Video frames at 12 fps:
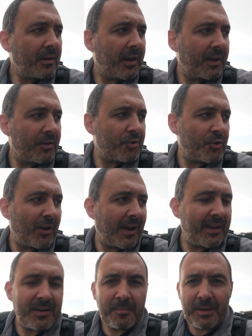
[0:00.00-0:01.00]
Kind of
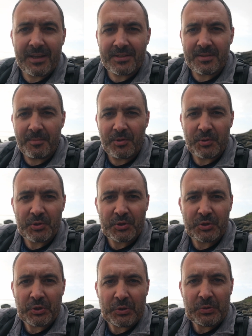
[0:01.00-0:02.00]
trying to make some of those
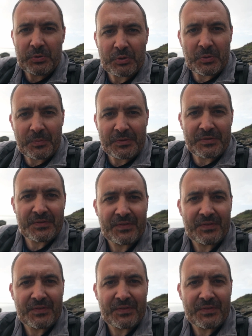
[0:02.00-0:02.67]
stones almost